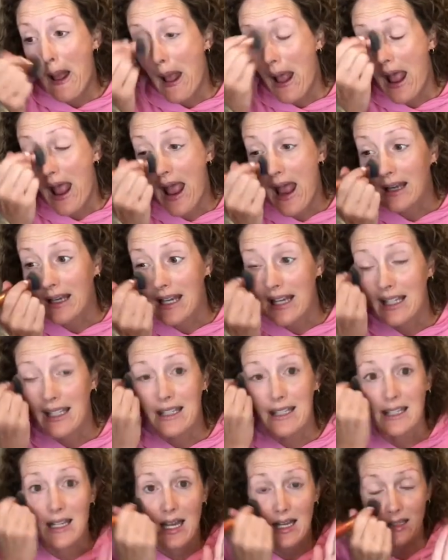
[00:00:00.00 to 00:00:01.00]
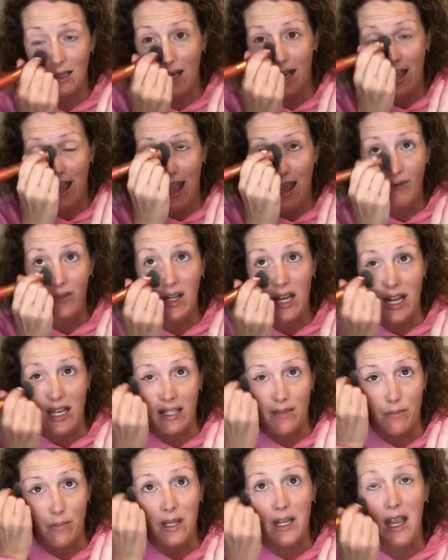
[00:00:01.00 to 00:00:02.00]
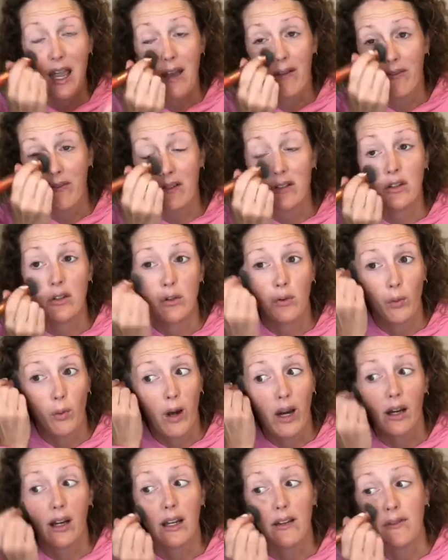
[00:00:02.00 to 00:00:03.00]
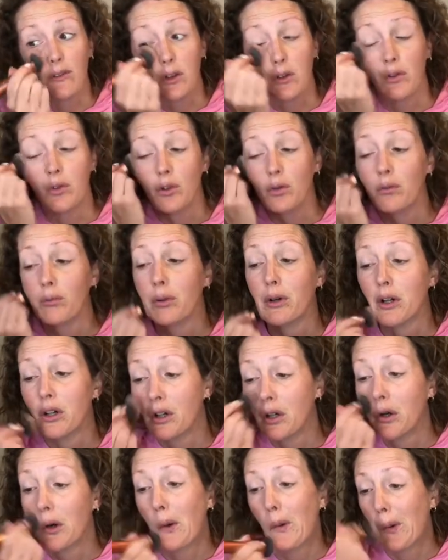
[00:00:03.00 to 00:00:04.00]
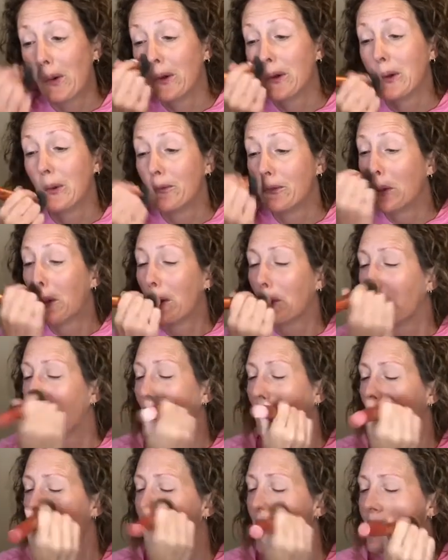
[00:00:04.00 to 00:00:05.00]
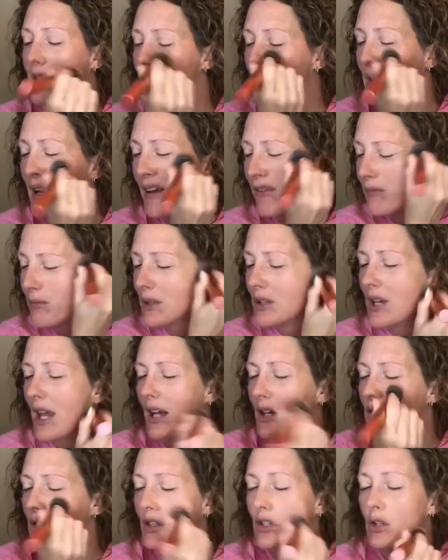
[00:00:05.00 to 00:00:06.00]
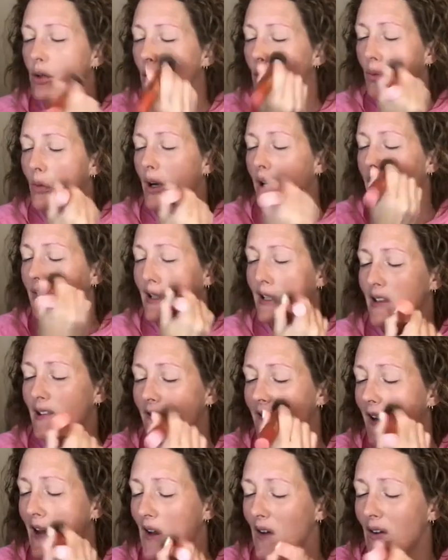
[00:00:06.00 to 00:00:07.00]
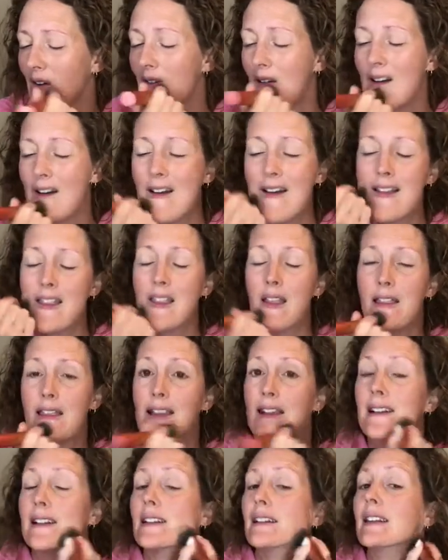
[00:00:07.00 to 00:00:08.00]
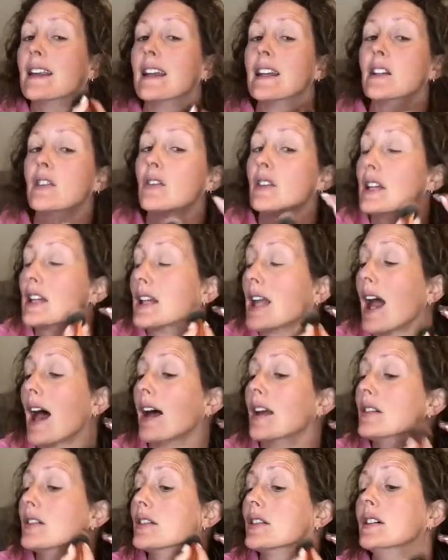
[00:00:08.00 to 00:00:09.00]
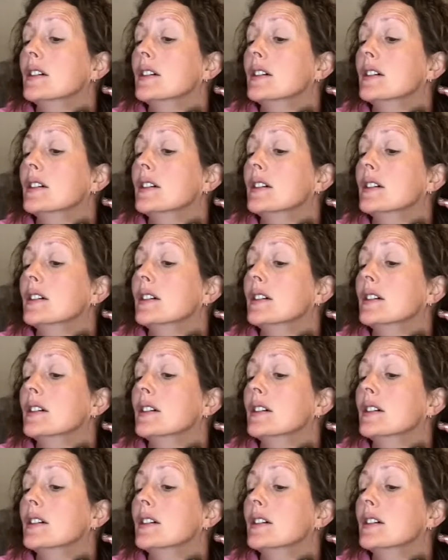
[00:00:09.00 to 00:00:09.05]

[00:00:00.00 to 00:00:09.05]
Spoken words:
And it does not have an SPF to where if you do burn or you really want that SPF protection, you would want to get the veil that Younique has.